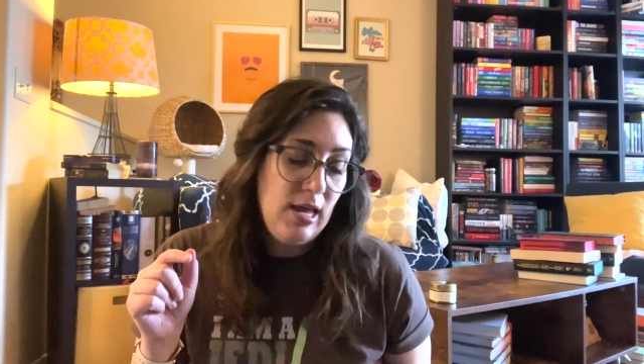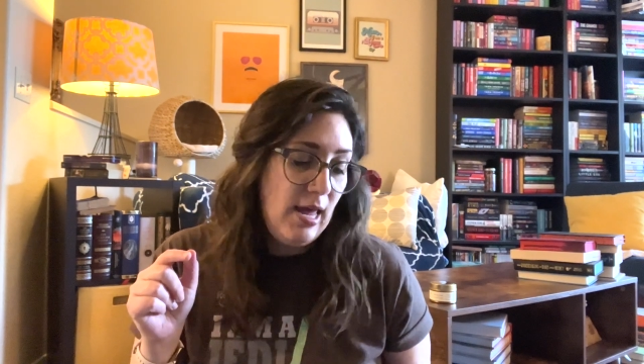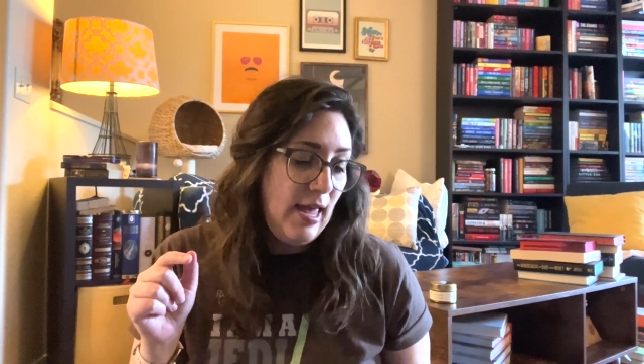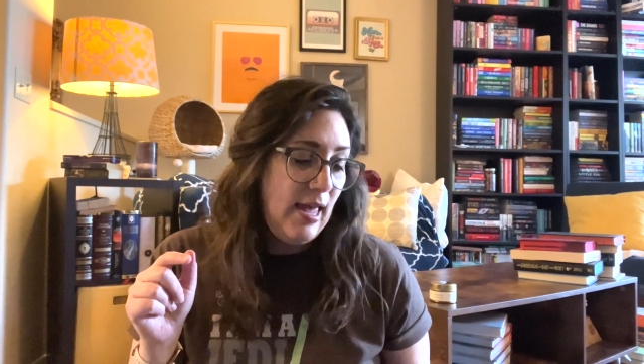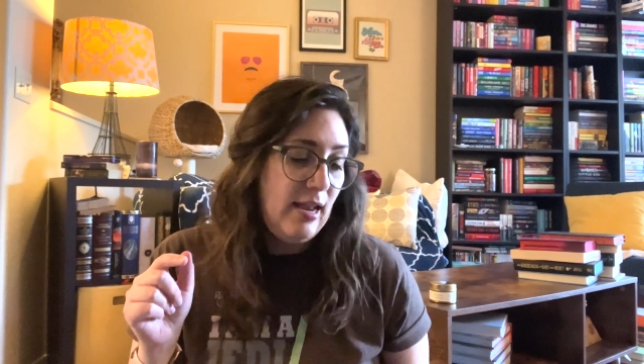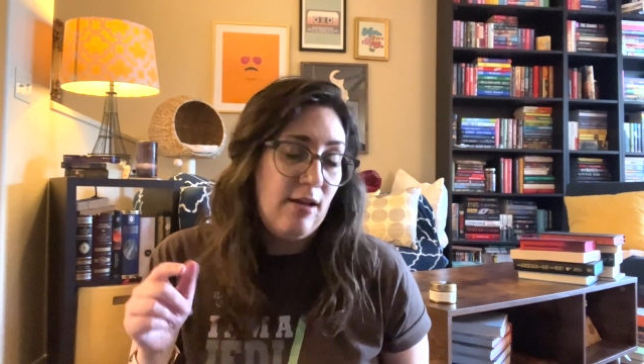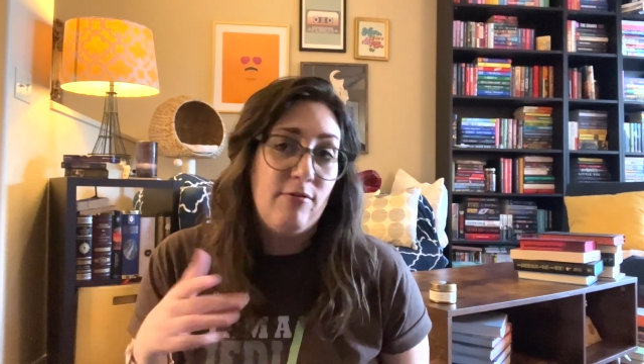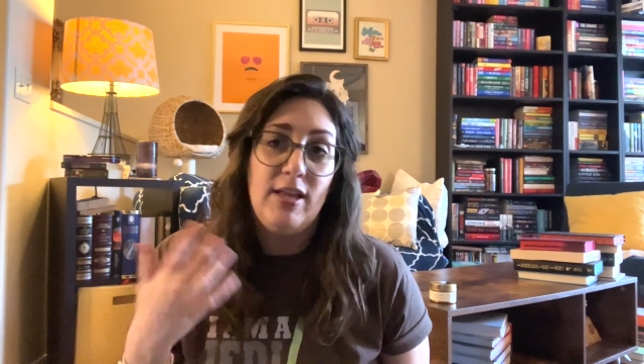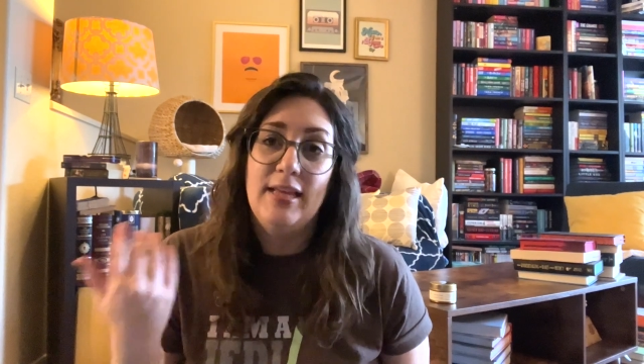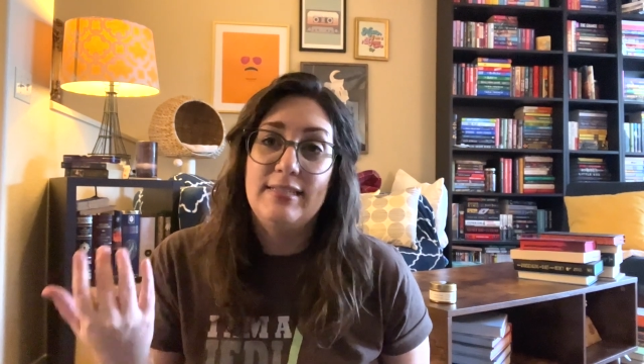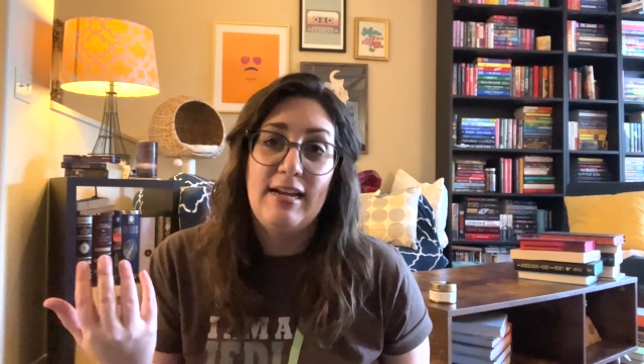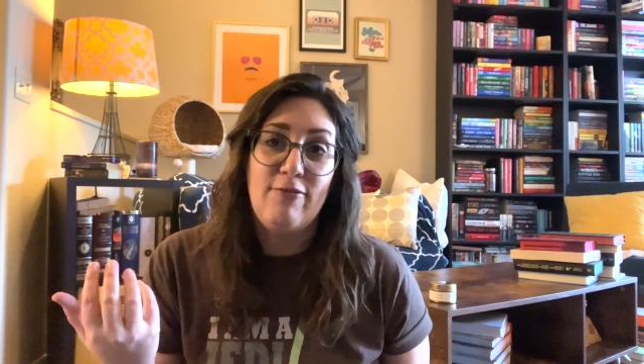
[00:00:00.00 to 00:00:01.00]
and I
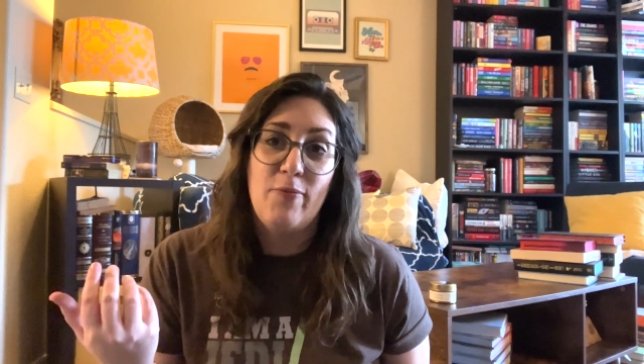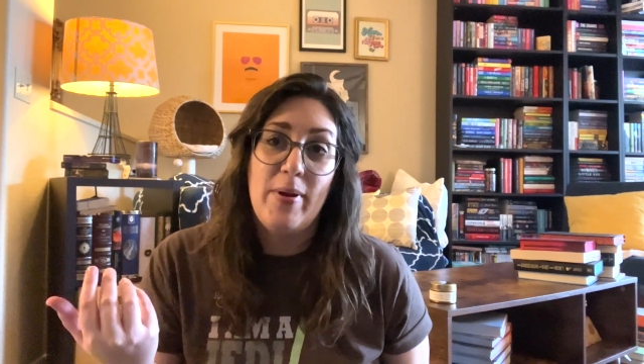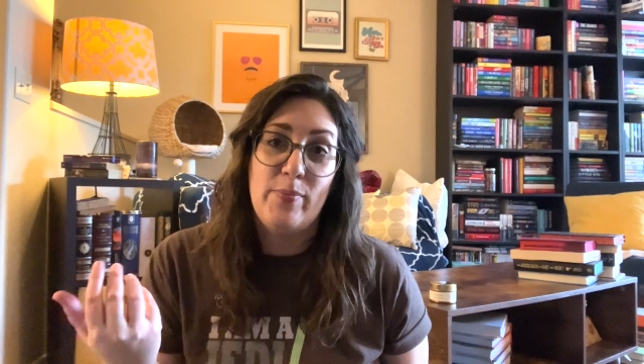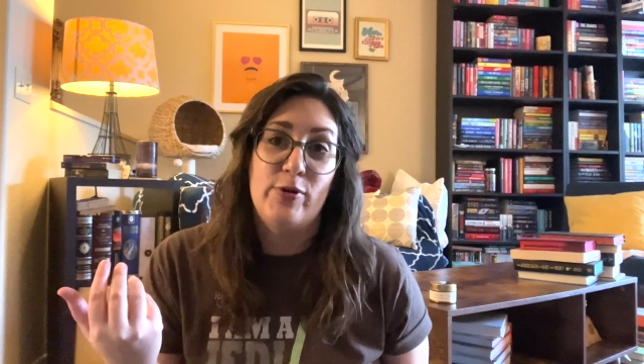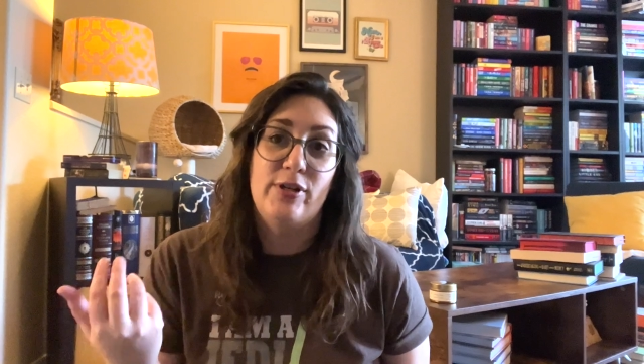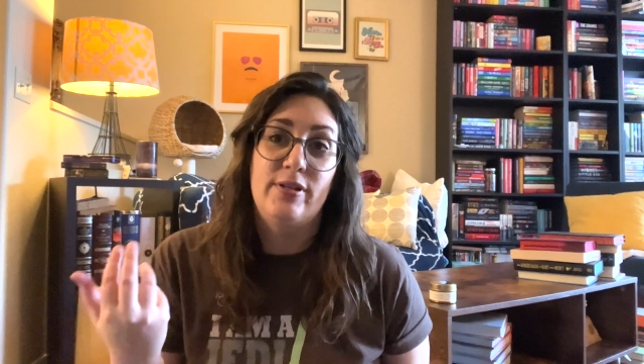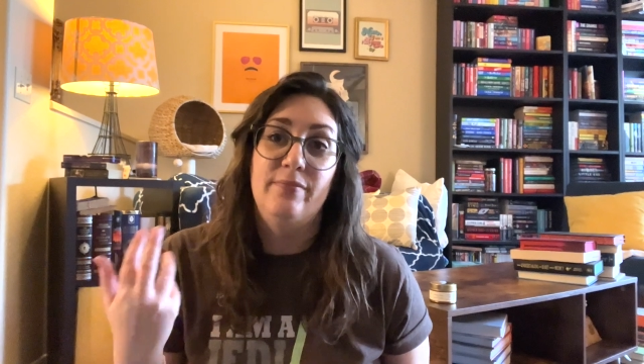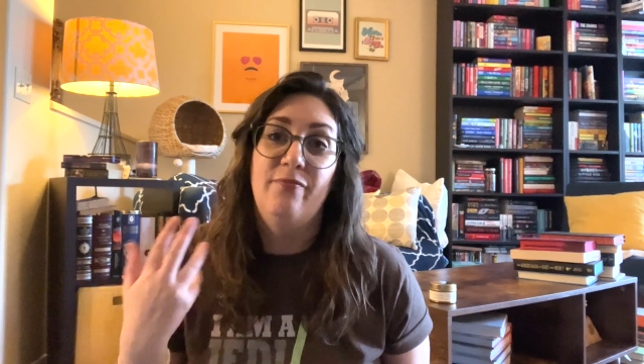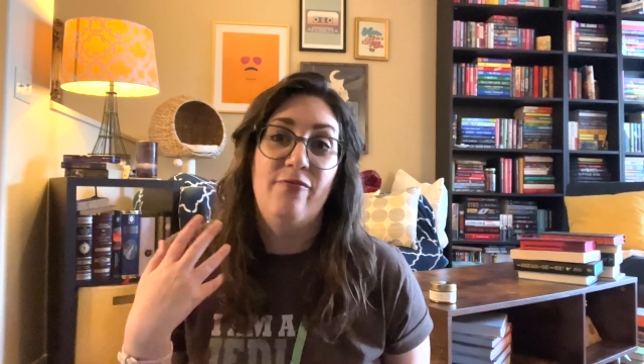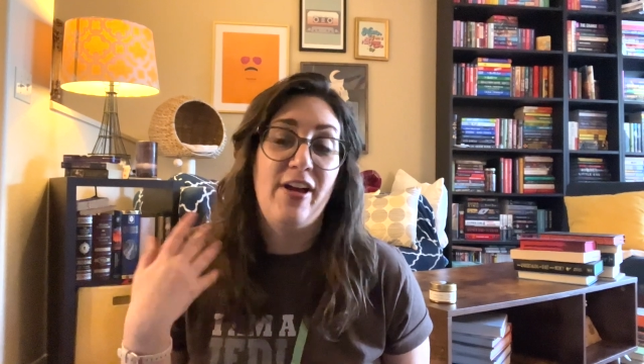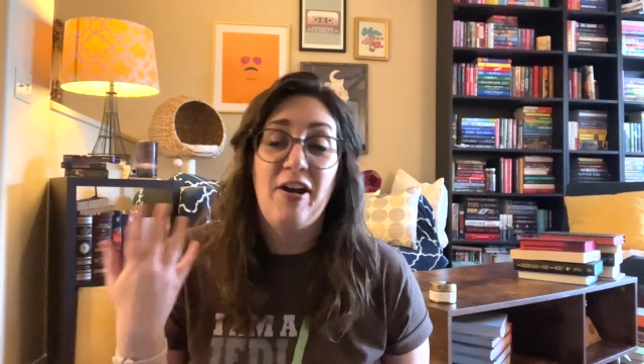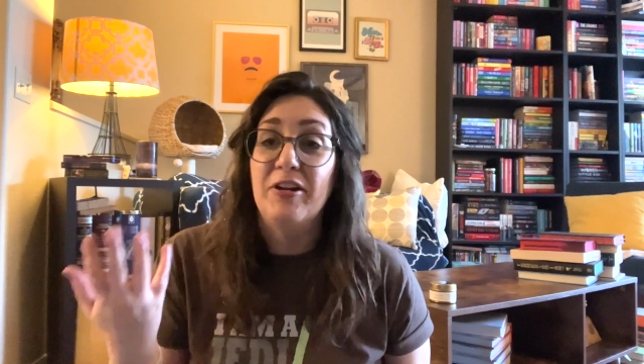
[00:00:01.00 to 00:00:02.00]
realized I remembered
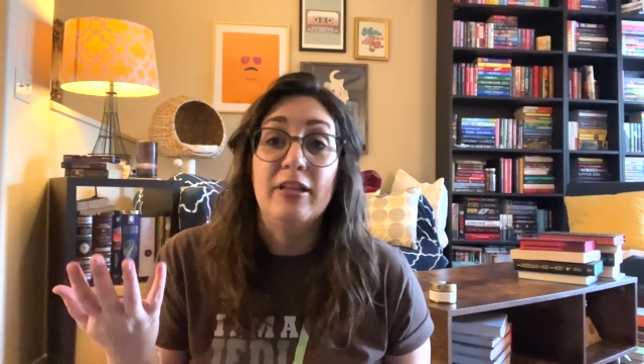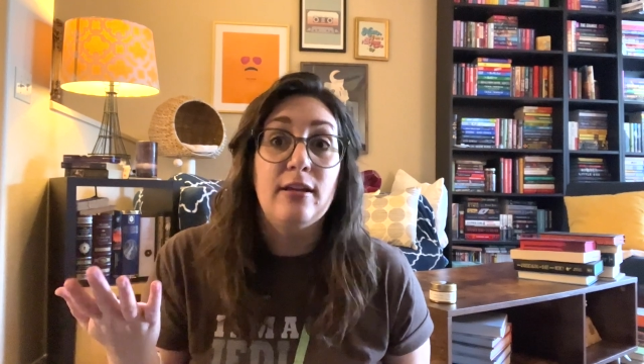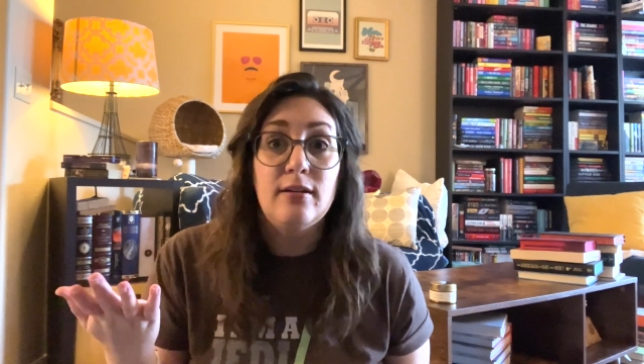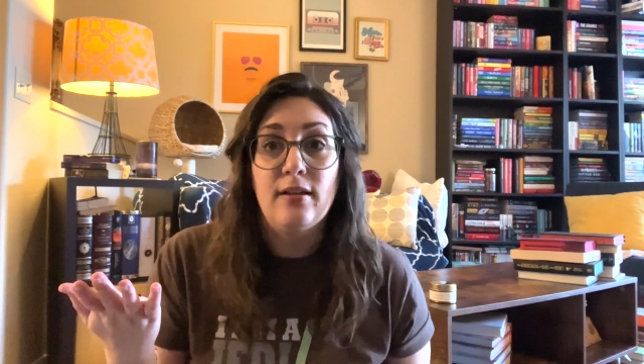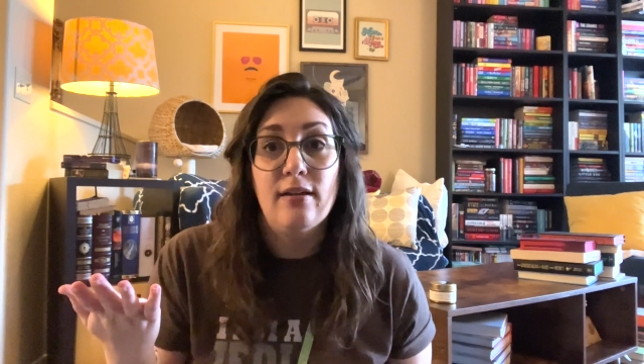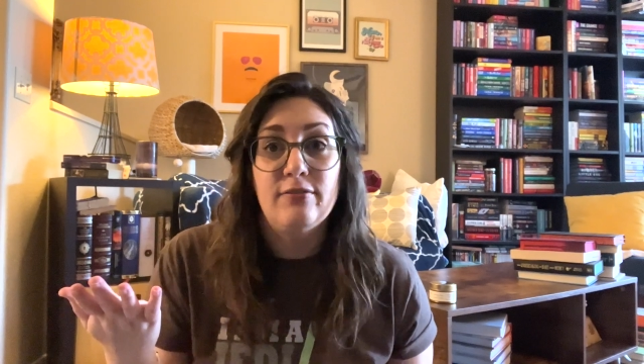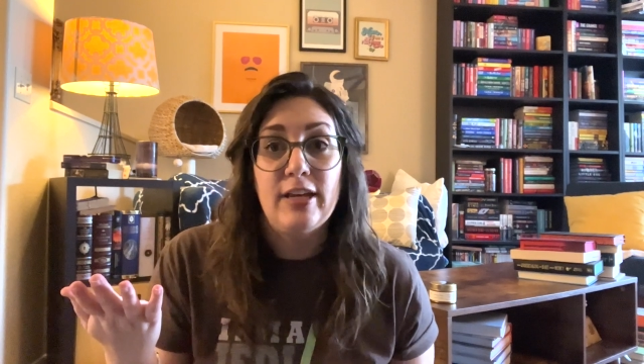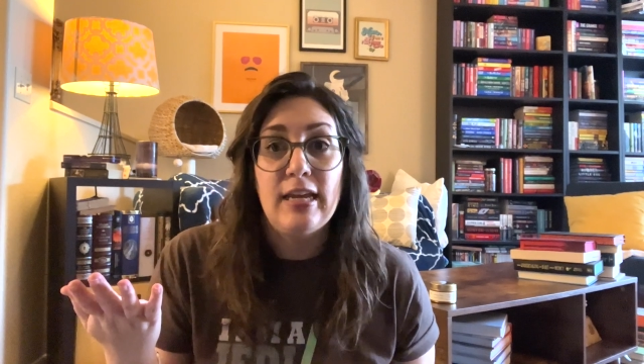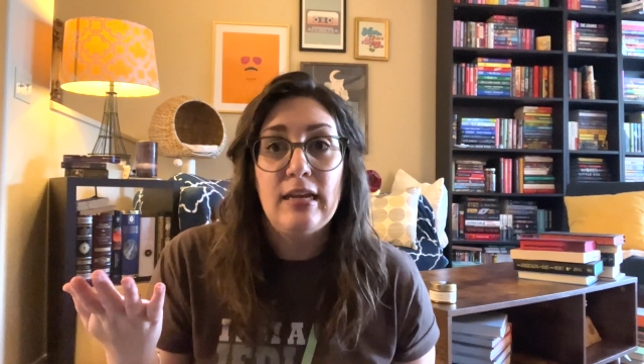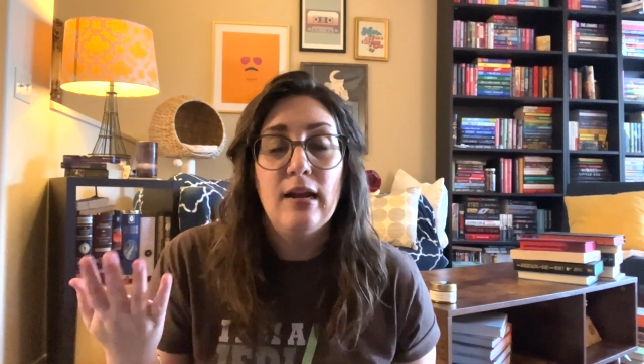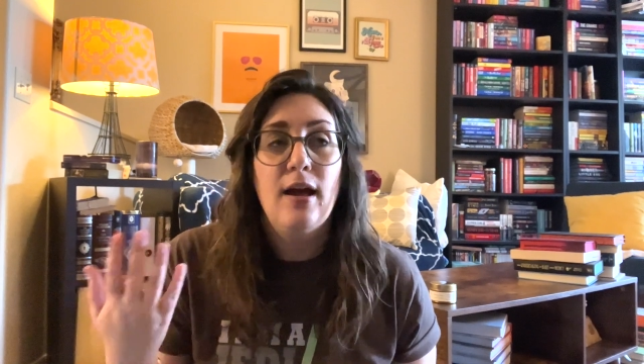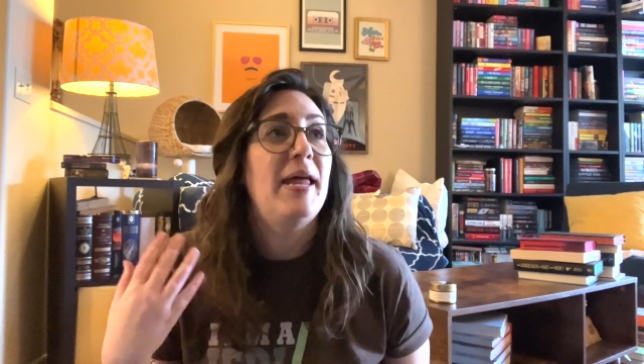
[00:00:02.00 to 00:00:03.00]
very little of it,